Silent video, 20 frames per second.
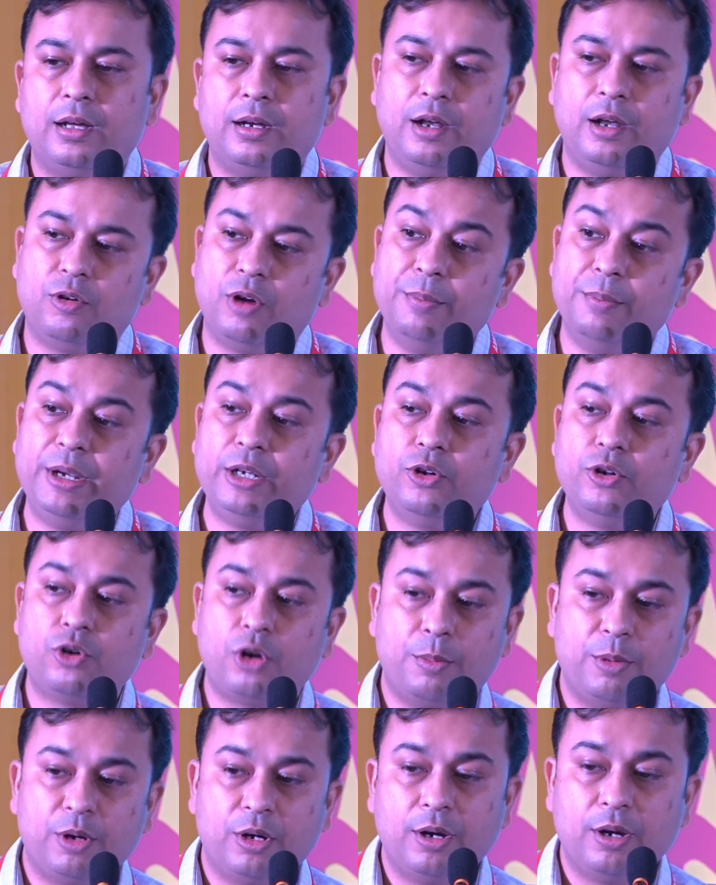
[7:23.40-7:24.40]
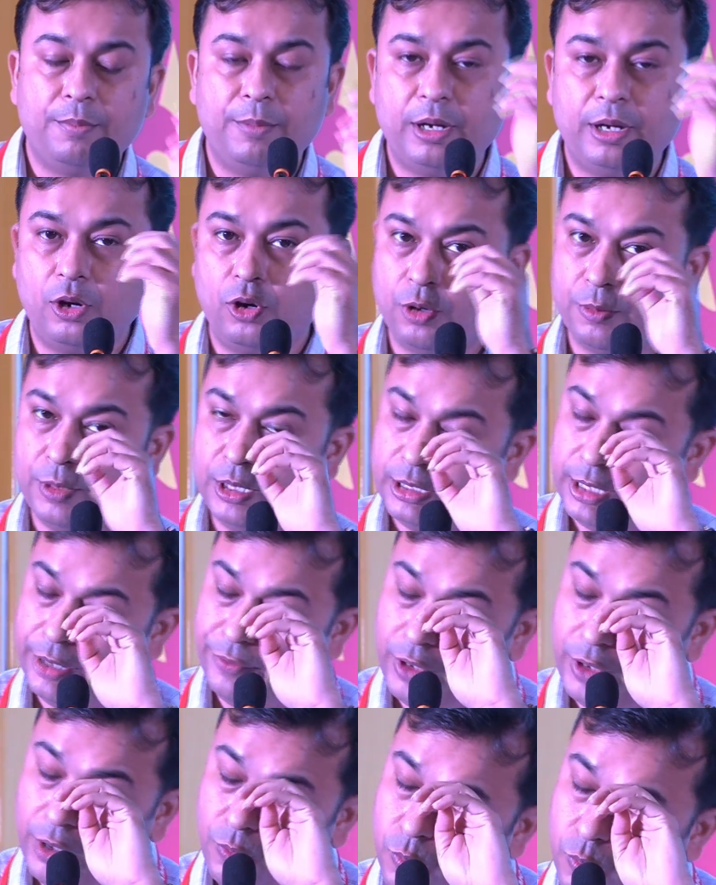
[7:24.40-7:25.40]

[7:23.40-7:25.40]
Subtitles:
Now coming to trabecular metal augments, every